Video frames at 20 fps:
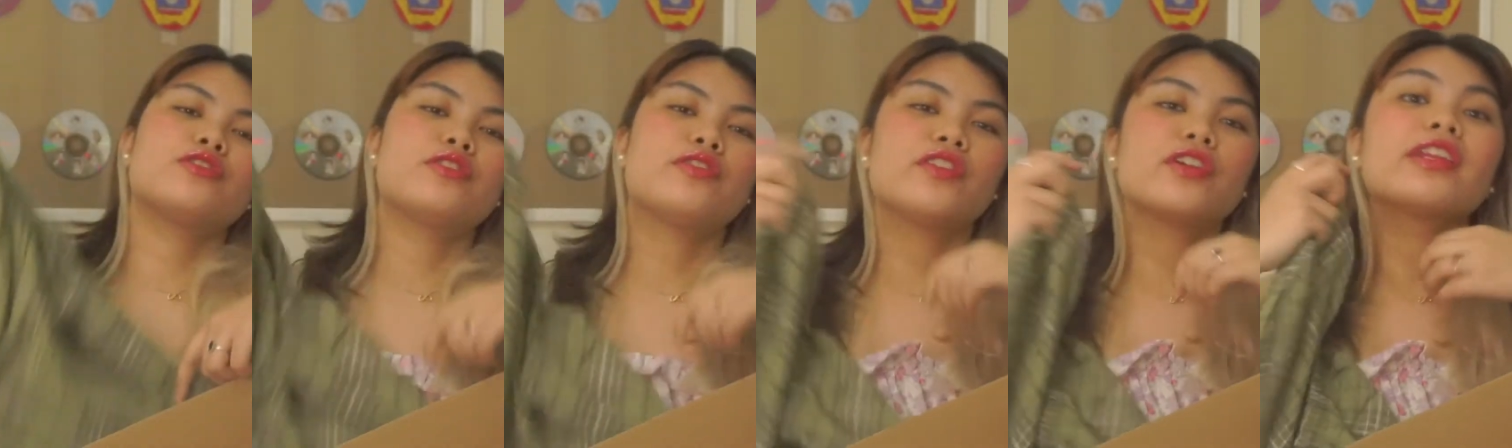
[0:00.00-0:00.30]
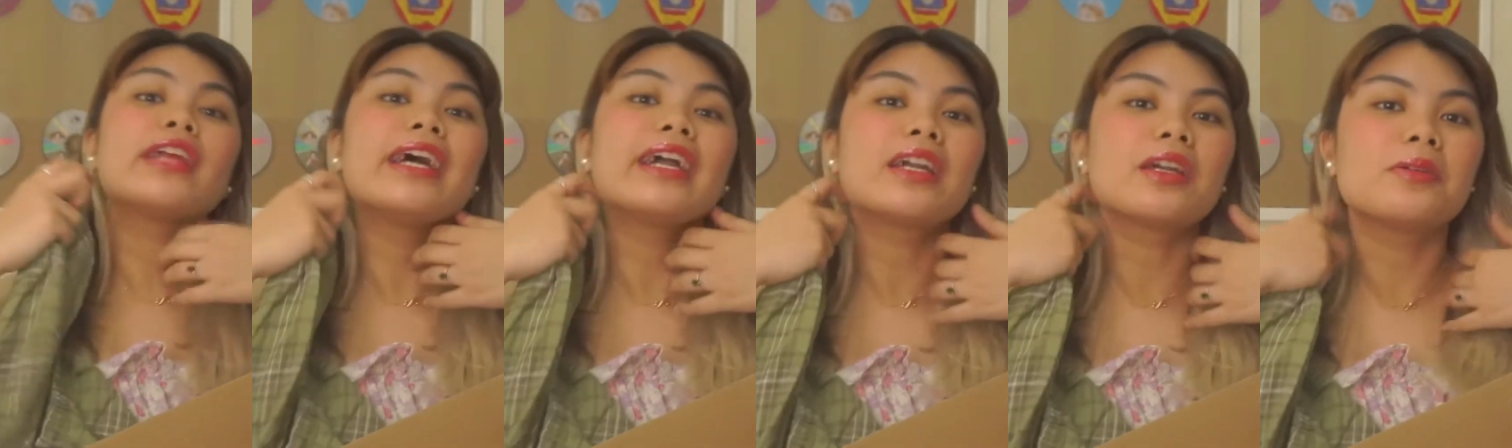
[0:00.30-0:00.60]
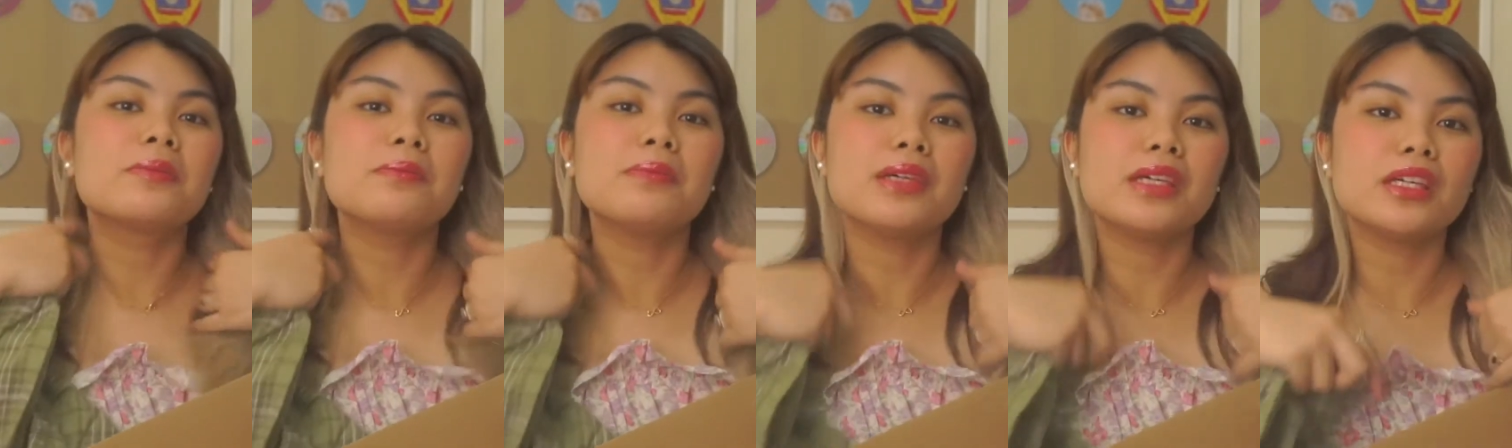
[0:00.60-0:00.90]
of you
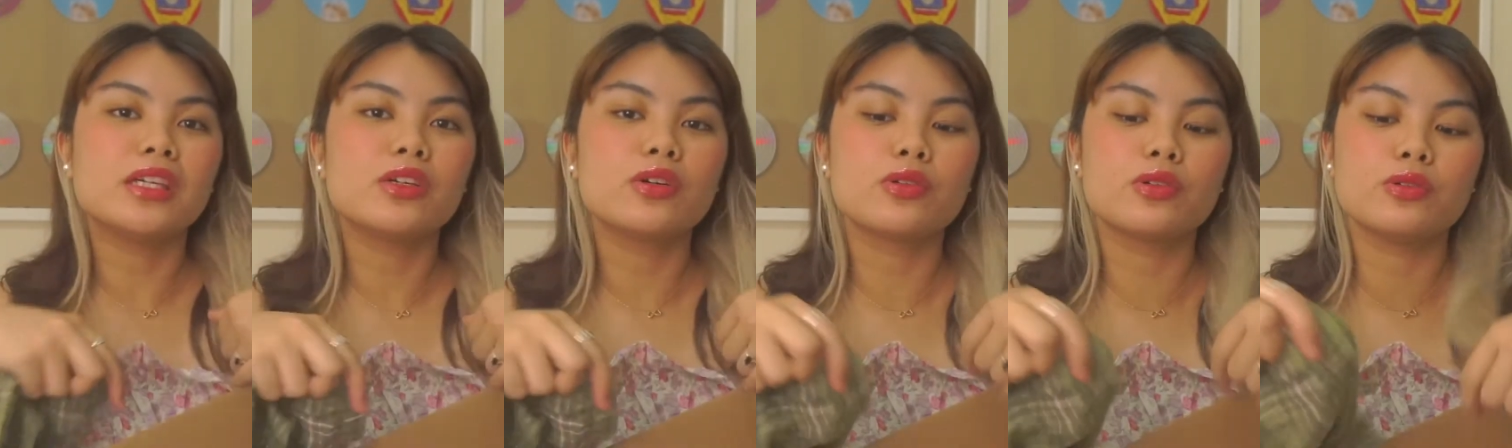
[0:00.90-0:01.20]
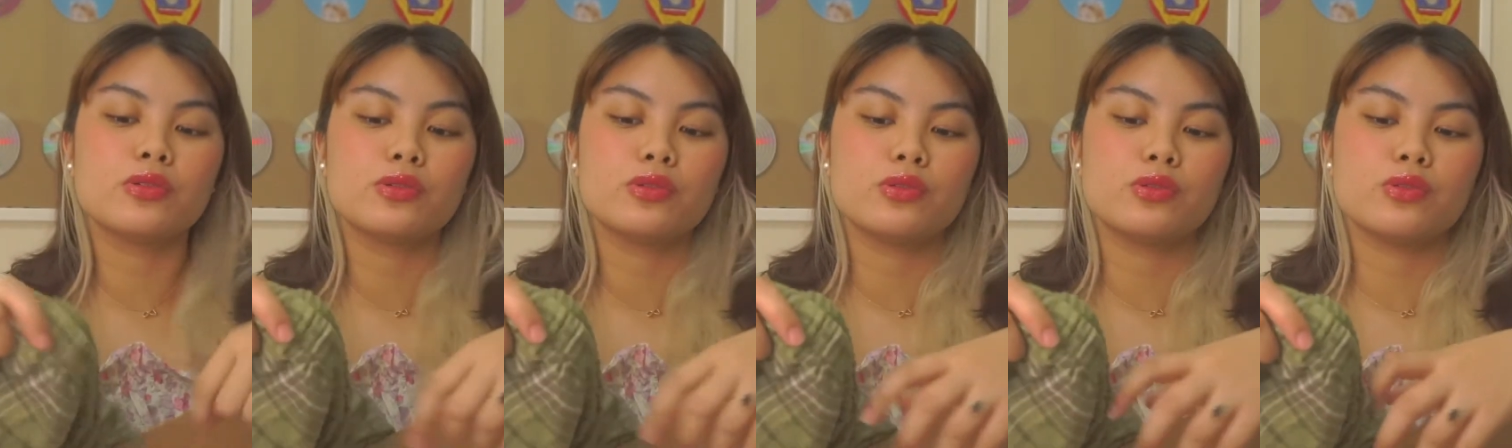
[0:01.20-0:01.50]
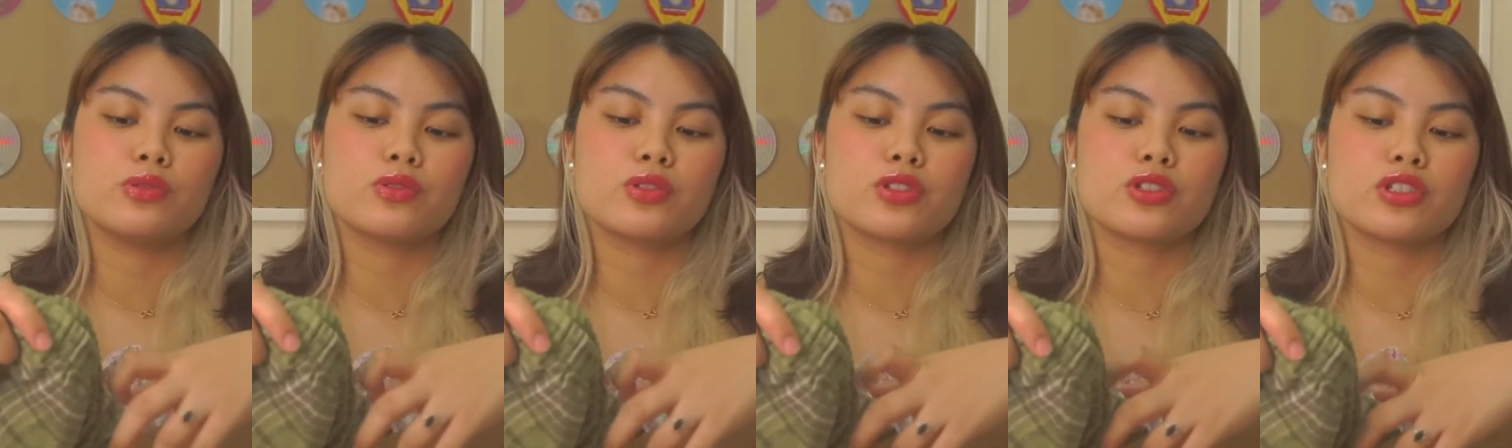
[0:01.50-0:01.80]
like me
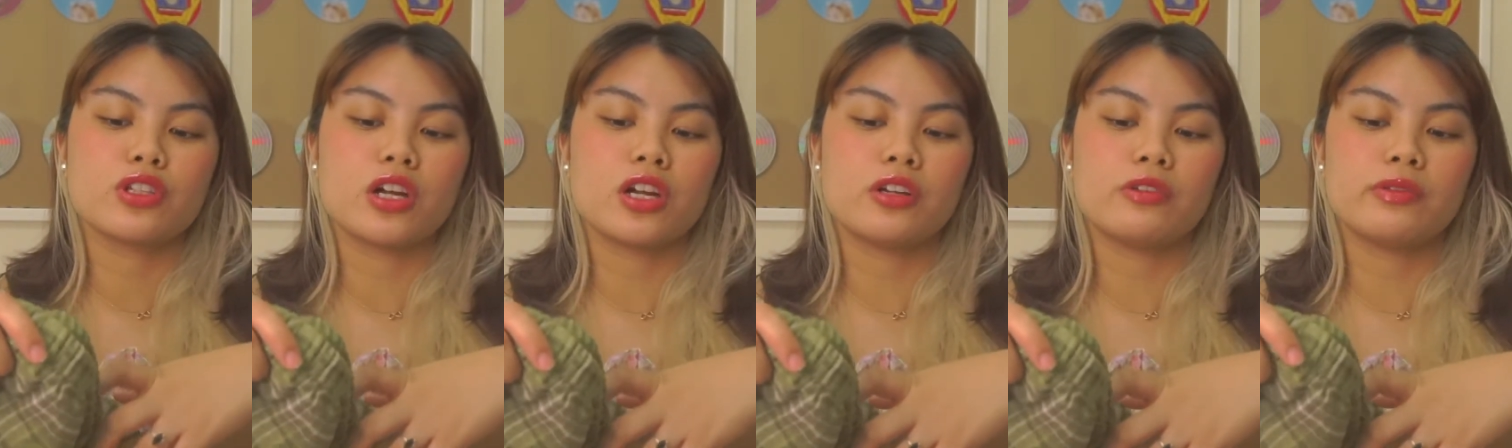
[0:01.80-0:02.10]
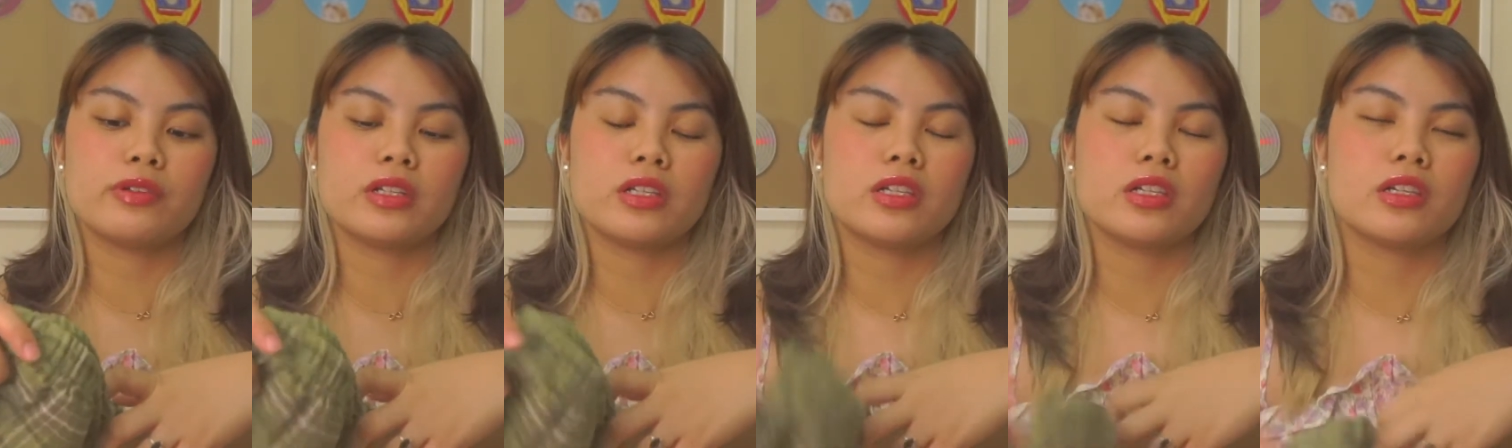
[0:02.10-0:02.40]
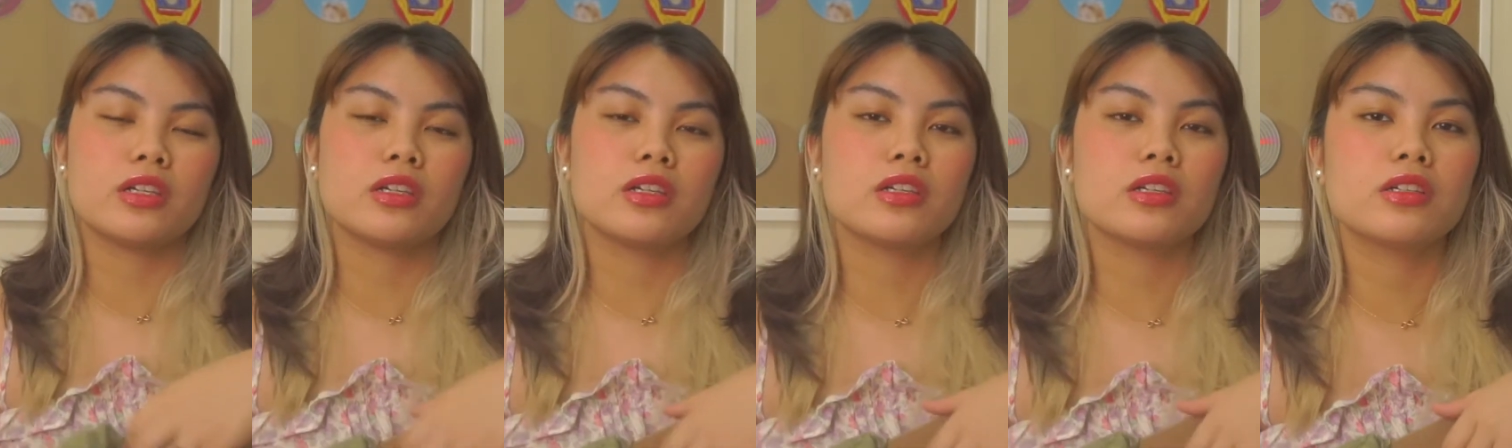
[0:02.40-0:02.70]
who's not
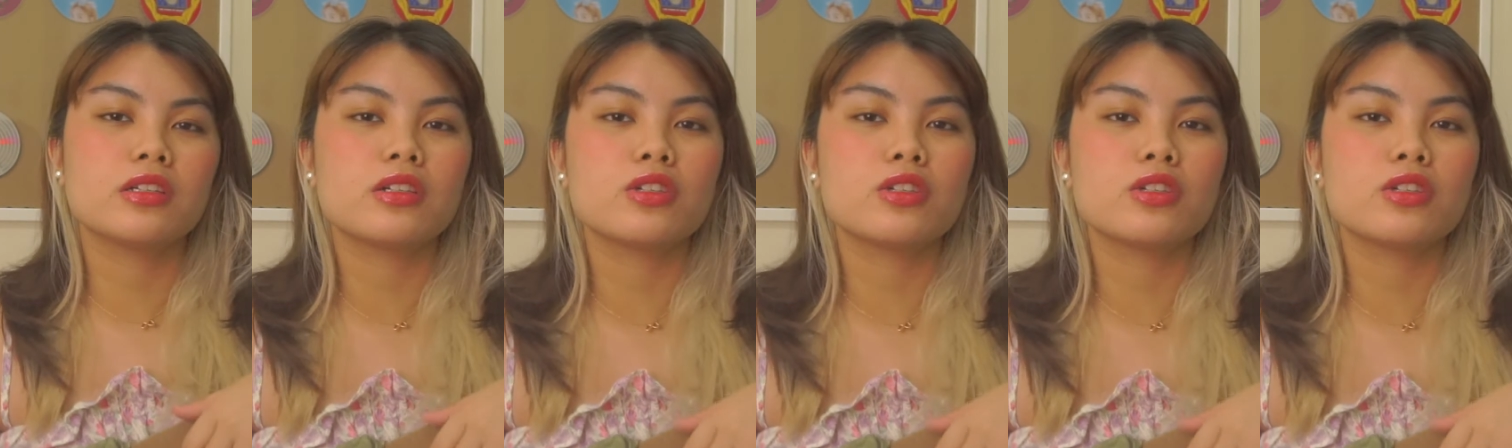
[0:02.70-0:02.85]
really